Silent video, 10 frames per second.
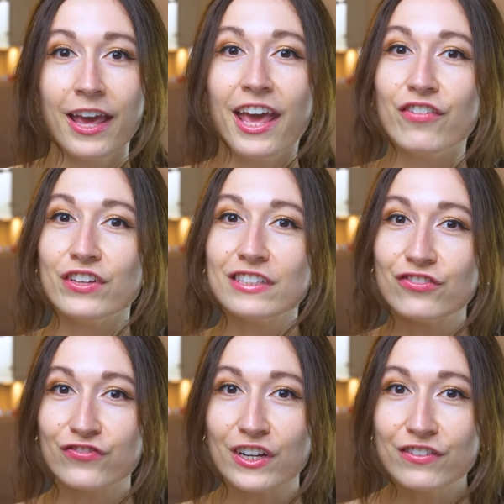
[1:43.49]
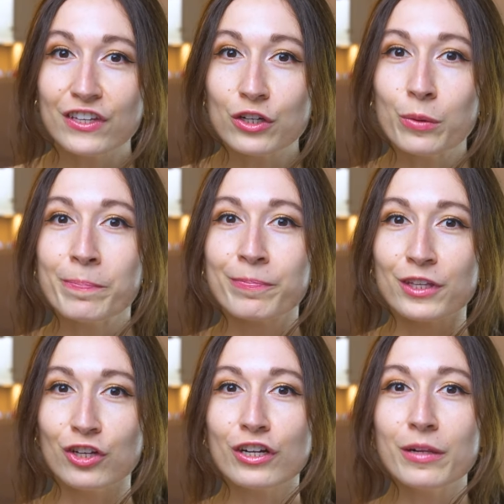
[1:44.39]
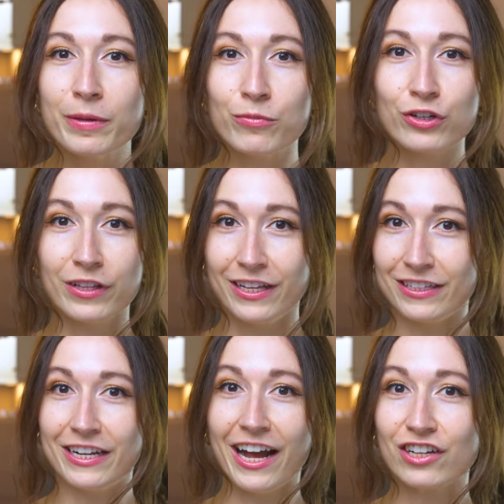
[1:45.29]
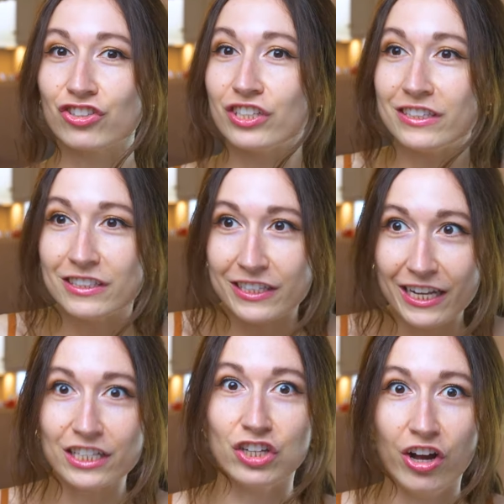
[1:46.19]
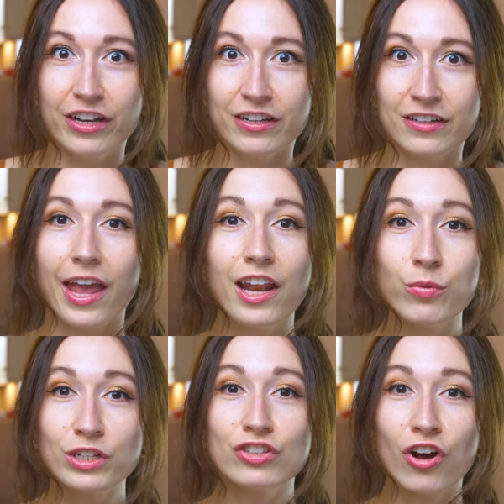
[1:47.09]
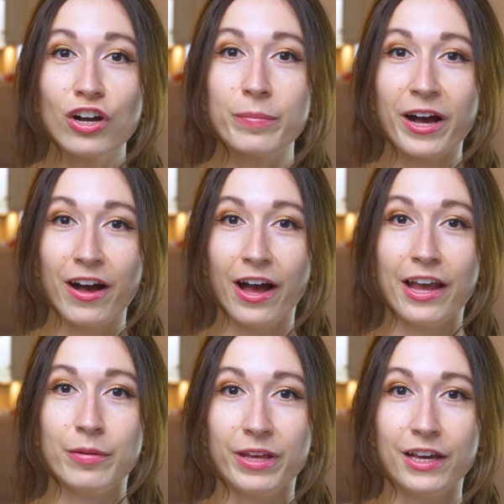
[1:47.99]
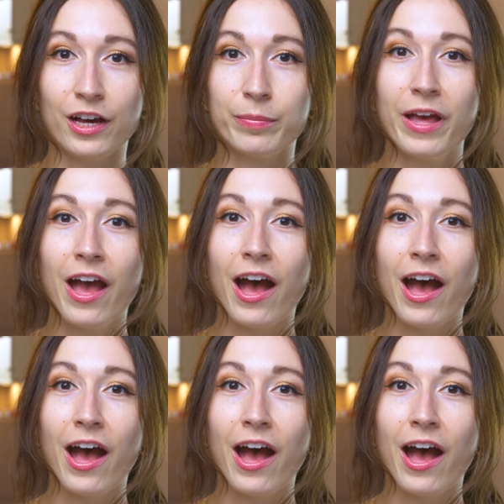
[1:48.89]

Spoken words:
If it's in front of you, you're going to be more likely to actually get it done. And I want to talk about high-end makeup.